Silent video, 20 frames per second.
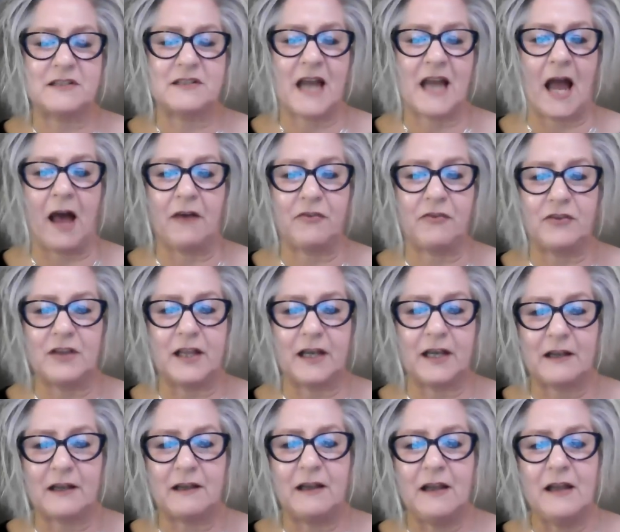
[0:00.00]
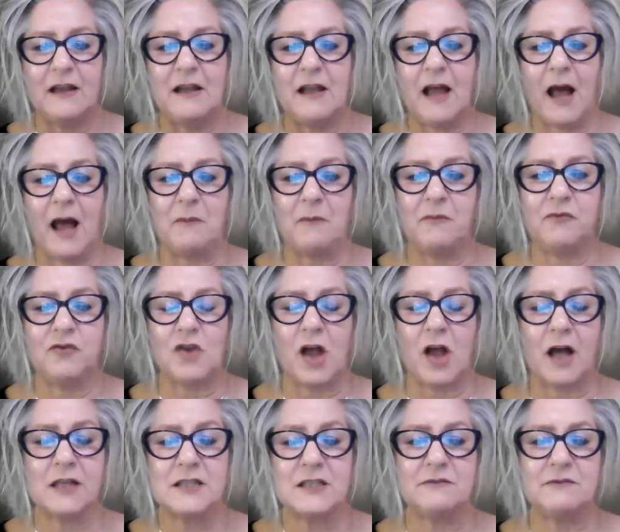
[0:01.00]
Catholic
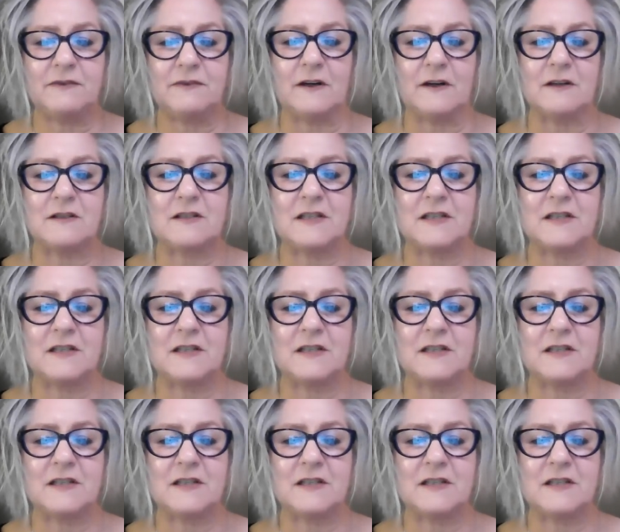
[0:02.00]
philosophers.